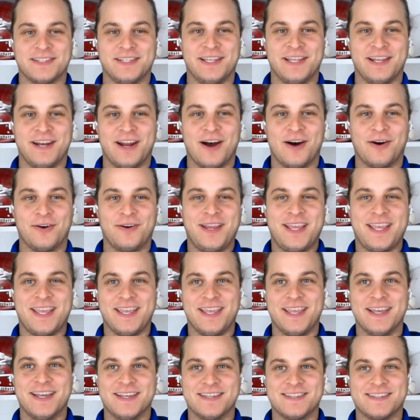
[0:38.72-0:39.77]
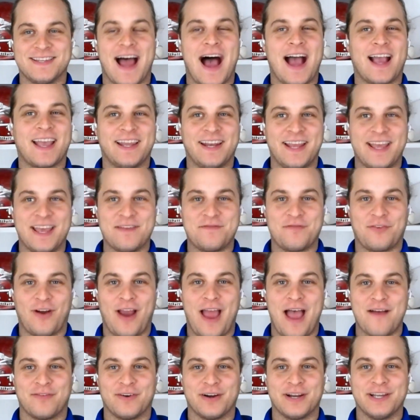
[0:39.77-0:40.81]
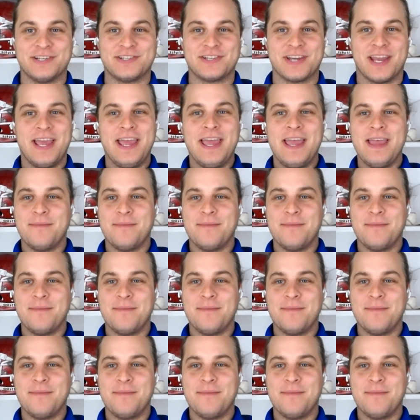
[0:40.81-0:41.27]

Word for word: Zunino. He is not going to hit for average.